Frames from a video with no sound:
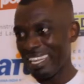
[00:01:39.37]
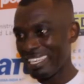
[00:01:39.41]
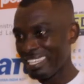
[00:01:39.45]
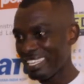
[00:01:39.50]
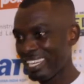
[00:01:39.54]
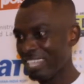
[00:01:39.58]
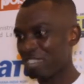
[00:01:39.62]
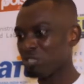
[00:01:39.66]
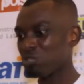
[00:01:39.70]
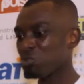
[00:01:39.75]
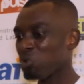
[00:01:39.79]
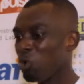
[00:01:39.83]

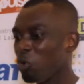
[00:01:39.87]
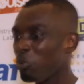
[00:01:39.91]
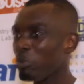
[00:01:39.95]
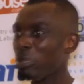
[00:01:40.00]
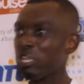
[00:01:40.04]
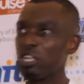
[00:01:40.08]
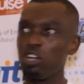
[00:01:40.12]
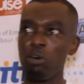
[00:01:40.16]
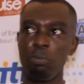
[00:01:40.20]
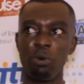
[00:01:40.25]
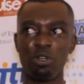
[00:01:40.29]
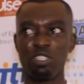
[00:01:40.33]
There are so
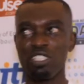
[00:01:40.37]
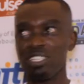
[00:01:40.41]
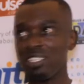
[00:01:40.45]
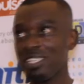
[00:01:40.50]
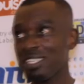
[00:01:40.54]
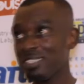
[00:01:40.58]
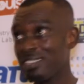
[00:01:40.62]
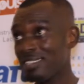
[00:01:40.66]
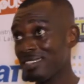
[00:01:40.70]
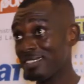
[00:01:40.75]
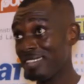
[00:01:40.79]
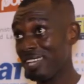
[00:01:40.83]
many
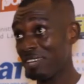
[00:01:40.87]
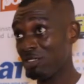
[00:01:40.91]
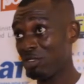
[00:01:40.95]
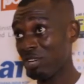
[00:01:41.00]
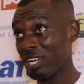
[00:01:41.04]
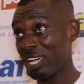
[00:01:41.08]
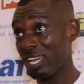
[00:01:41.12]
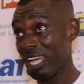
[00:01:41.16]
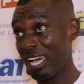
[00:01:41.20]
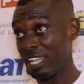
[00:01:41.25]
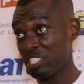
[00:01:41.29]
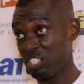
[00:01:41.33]
opportunities that you
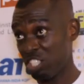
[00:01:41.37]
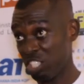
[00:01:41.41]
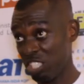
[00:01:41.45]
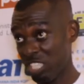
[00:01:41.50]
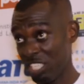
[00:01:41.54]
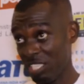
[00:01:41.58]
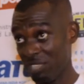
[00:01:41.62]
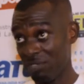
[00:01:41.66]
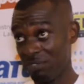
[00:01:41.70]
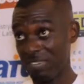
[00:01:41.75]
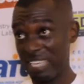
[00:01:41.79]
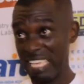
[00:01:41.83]
can
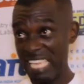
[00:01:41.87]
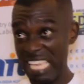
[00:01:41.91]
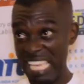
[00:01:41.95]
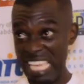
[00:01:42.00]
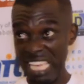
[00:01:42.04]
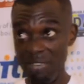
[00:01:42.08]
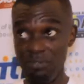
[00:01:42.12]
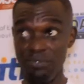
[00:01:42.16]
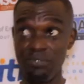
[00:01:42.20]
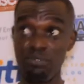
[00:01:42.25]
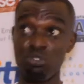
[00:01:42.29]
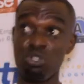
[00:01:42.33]
achieve
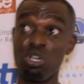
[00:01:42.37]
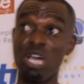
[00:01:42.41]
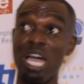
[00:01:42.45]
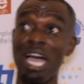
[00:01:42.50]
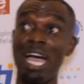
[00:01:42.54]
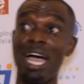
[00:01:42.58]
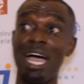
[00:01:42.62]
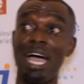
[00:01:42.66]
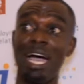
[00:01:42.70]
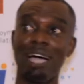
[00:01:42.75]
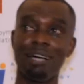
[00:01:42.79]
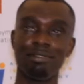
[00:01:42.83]
if you
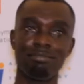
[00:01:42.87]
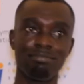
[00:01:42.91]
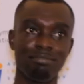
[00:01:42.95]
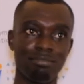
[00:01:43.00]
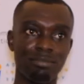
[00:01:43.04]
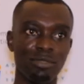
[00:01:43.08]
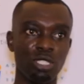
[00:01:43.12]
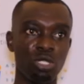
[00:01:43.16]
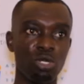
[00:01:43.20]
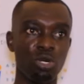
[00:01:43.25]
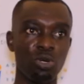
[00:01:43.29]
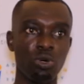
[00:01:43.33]
are,
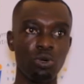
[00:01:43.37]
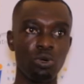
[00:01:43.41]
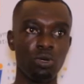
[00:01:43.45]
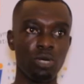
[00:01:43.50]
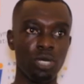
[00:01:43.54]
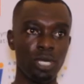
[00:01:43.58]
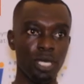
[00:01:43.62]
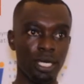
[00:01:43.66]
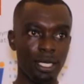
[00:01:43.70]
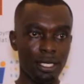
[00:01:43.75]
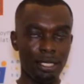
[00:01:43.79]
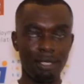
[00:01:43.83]
you know,
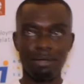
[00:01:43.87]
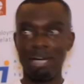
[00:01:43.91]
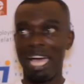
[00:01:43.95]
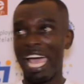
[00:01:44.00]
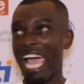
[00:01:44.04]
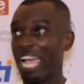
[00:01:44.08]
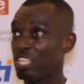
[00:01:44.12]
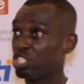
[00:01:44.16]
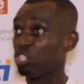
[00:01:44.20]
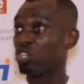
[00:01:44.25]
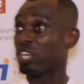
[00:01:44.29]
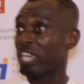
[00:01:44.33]

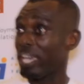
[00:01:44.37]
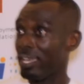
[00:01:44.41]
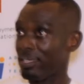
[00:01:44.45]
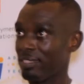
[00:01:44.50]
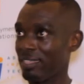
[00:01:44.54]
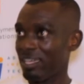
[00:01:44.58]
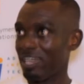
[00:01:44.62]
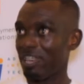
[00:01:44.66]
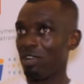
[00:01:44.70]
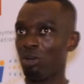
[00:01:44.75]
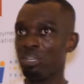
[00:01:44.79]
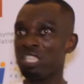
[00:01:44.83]

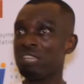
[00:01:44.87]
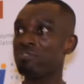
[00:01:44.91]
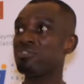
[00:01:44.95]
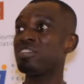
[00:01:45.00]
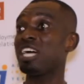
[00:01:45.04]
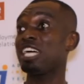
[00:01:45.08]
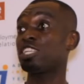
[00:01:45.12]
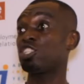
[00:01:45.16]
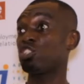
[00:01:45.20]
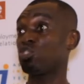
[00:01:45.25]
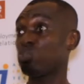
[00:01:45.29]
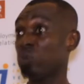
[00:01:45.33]
educated or if
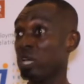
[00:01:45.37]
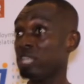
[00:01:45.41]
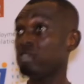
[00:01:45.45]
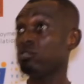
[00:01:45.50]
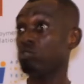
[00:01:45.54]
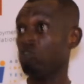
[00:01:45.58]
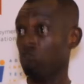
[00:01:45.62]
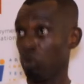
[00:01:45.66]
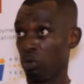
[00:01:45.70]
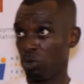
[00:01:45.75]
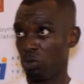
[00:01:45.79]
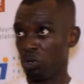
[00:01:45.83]
you are
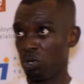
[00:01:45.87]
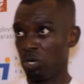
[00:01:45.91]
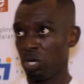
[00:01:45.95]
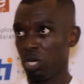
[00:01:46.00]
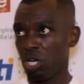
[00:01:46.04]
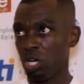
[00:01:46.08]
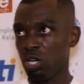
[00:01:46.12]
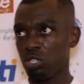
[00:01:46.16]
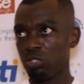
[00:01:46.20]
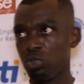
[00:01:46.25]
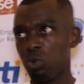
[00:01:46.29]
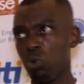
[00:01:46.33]
trained through.
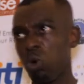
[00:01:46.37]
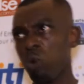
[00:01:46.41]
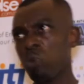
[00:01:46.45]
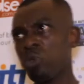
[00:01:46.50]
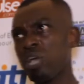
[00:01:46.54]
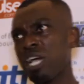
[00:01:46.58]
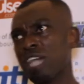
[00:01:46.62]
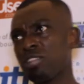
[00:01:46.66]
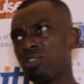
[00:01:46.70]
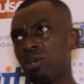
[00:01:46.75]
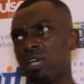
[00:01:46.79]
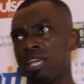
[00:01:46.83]
So what
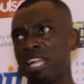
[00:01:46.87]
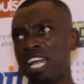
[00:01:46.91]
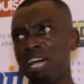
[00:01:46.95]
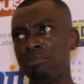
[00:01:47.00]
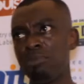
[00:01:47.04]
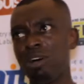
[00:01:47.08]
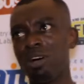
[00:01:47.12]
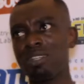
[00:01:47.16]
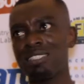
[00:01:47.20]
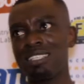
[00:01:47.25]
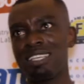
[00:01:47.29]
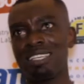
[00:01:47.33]
we are talking
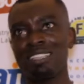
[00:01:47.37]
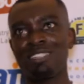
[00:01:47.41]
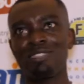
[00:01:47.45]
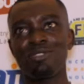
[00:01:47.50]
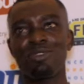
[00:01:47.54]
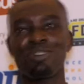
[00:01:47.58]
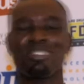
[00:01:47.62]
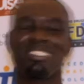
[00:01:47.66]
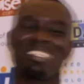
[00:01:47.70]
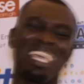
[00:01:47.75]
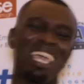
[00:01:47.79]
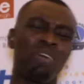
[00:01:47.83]
about is
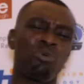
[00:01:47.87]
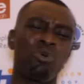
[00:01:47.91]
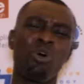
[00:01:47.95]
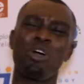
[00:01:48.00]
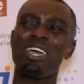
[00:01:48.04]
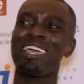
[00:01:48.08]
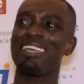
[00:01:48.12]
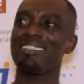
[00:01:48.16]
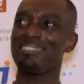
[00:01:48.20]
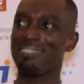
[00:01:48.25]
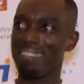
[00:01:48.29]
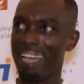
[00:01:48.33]
not a
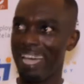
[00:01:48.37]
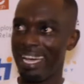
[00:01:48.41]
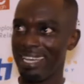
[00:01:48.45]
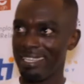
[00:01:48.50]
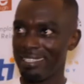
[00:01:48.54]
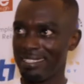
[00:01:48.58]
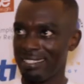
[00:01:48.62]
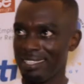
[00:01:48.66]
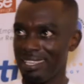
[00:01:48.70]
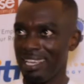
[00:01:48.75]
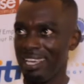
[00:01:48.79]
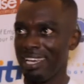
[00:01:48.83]
rocket
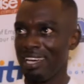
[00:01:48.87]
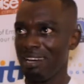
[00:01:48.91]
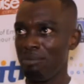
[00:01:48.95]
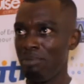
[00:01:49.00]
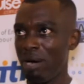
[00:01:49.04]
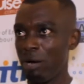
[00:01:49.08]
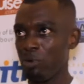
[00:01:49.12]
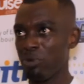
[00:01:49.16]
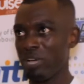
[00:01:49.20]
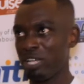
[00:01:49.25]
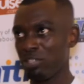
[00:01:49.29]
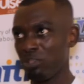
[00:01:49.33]
science,
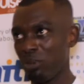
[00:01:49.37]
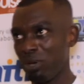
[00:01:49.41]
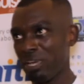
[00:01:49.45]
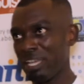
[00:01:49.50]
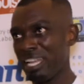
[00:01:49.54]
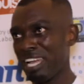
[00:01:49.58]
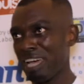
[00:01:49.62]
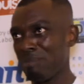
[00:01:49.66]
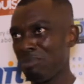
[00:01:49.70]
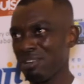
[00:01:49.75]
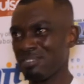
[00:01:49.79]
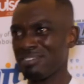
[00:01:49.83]
but we are
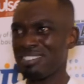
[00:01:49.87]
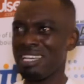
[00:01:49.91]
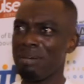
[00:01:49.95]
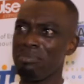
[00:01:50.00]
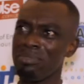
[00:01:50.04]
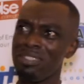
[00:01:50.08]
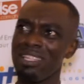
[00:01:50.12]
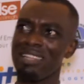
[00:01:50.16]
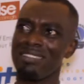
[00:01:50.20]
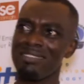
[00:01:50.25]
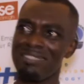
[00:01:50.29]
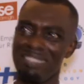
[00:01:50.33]
talking about
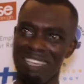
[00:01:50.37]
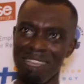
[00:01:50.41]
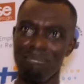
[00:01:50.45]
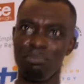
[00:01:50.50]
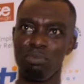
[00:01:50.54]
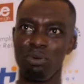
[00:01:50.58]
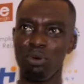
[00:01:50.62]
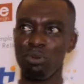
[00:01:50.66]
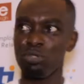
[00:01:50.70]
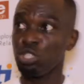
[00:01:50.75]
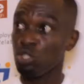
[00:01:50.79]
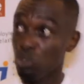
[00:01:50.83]
something
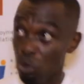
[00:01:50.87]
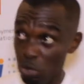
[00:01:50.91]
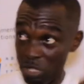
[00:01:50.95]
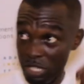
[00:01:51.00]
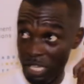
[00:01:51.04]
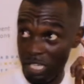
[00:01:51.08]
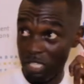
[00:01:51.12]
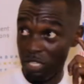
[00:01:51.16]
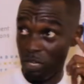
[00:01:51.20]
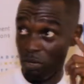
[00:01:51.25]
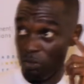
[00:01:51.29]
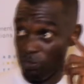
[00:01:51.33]
simple,
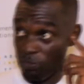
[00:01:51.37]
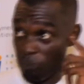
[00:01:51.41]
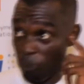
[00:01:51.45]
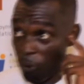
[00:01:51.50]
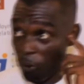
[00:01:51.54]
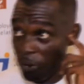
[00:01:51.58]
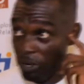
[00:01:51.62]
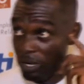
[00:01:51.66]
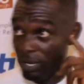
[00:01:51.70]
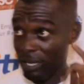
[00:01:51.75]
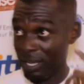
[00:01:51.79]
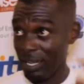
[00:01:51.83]
using your
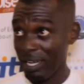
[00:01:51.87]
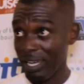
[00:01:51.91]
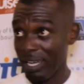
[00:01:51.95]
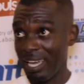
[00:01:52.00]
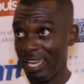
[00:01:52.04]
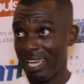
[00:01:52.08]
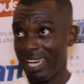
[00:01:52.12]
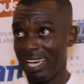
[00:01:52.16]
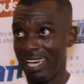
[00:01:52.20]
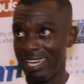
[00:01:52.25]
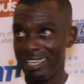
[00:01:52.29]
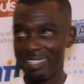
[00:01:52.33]
phone
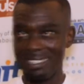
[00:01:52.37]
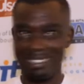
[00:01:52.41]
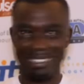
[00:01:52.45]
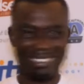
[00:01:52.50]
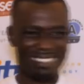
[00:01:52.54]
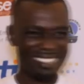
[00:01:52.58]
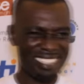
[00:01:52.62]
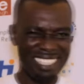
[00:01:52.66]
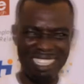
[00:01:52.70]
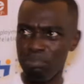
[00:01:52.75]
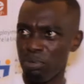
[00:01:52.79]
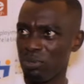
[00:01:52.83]
and
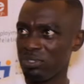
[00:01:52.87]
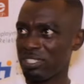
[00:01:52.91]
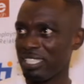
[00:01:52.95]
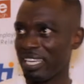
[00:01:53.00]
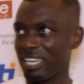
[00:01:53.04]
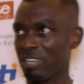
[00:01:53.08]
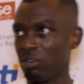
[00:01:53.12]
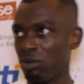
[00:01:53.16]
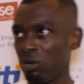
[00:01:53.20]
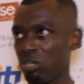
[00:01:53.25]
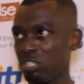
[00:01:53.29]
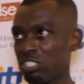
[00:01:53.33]
simple
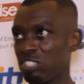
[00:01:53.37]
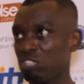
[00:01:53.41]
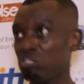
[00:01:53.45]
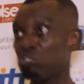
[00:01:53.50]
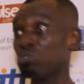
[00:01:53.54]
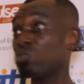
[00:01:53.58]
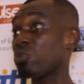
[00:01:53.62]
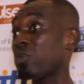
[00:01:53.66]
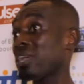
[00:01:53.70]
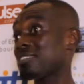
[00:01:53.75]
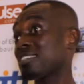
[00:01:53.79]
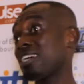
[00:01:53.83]
technology
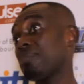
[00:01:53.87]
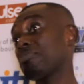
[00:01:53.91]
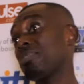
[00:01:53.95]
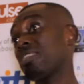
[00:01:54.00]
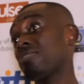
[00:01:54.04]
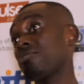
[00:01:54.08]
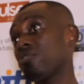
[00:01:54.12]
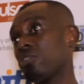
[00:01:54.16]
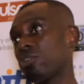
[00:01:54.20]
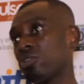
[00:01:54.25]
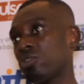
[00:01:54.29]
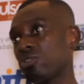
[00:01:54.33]
to create
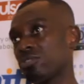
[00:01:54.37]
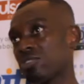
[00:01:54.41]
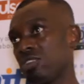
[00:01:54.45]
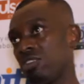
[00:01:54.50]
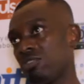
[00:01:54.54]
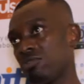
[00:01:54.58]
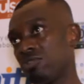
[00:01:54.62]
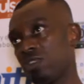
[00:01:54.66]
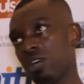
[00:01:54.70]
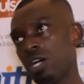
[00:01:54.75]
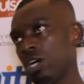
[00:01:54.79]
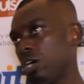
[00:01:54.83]
something for
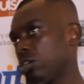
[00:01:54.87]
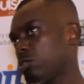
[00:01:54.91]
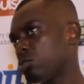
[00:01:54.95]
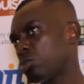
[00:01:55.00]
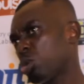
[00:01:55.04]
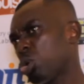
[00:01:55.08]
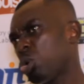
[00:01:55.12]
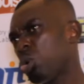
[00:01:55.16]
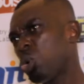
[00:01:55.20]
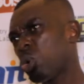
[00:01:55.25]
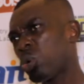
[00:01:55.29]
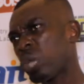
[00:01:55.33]
yourself.
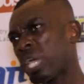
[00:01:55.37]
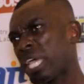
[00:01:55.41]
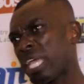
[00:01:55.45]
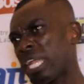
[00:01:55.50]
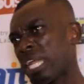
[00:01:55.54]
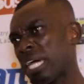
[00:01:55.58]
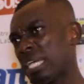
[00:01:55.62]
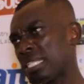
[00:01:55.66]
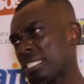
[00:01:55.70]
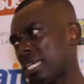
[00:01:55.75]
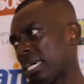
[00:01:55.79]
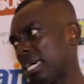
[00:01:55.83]
Not looking
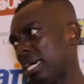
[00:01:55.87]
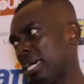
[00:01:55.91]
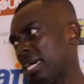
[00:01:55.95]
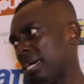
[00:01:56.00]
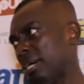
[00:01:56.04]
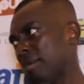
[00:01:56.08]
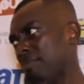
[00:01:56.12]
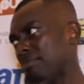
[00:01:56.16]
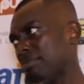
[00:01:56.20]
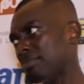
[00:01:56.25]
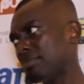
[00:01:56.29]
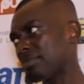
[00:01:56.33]
at
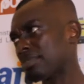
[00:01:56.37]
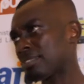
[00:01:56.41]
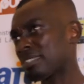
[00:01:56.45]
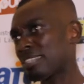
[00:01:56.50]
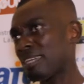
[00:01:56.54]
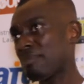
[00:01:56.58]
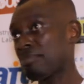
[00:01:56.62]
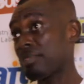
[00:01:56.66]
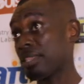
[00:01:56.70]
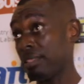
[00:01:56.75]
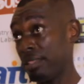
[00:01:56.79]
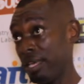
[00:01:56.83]
um,
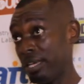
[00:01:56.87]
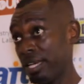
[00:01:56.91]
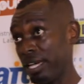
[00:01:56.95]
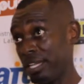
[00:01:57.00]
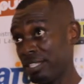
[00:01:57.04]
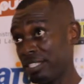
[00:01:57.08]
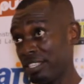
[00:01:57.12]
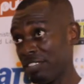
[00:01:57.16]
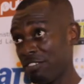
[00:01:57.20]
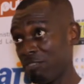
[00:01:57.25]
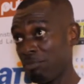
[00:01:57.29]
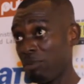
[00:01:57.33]
something
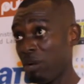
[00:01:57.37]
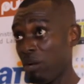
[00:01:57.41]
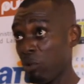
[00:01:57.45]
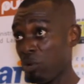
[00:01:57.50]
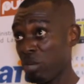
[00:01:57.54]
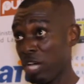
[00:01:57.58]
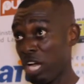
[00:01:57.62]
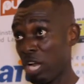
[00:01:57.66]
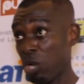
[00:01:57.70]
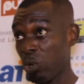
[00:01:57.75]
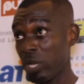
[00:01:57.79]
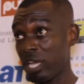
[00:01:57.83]
negative, but
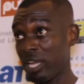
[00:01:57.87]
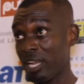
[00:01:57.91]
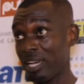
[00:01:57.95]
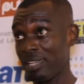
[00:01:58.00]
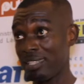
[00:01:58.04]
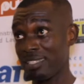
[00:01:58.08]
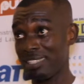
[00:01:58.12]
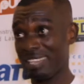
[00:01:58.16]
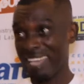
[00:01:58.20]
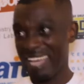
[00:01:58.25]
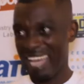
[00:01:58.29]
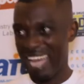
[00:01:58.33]
we are looking
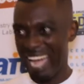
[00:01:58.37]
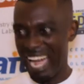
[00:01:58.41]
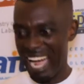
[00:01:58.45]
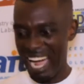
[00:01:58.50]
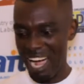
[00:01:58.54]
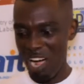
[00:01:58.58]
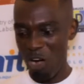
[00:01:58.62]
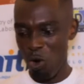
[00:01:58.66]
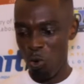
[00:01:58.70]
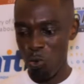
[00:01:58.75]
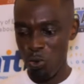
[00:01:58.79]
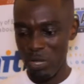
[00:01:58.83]
at
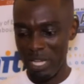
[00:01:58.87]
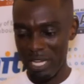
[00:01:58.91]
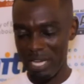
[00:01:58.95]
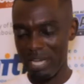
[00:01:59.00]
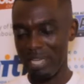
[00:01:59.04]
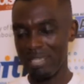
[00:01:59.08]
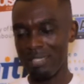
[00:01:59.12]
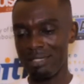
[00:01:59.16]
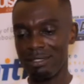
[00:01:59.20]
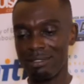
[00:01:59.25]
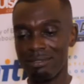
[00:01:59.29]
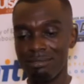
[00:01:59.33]
how we
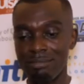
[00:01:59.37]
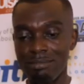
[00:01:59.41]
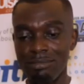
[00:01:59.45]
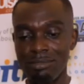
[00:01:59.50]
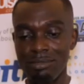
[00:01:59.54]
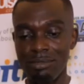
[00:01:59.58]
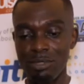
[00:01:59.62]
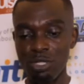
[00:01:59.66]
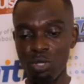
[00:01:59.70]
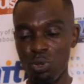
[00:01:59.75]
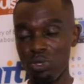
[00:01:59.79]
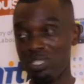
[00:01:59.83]
can
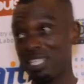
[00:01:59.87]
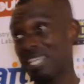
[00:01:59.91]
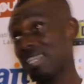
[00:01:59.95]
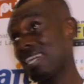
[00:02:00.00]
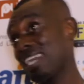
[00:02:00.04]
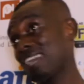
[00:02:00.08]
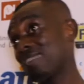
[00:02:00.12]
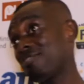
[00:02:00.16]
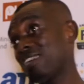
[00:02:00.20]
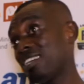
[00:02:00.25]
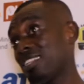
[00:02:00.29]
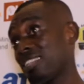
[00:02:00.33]
you know, take
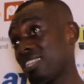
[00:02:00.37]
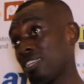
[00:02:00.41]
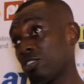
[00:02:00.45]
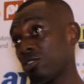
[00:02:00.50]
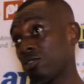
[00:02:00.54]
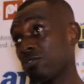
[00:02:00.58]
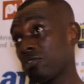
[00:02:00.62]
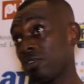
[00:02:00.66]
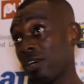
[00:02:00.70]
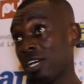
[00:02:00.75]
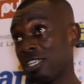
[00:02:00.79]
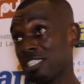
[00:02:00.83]
advantage
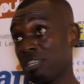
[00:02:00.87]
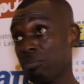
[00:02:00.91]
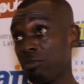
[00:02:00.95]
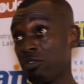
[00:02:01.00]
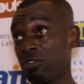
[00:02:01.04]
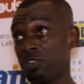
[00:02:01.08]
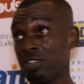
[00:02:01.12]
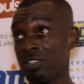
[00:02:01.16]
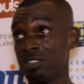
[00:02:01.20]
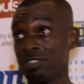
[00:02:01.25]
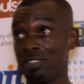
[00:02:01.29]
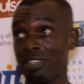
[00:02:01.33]
of some
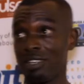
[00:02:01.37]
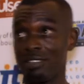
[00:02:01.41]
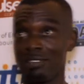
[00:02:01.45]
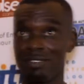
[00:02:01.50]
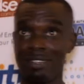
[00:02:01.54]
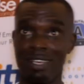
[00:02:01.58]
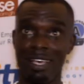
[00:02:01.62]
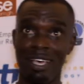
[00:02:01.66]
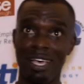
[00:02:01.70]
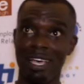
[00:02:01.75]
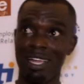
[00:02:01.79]
of these things.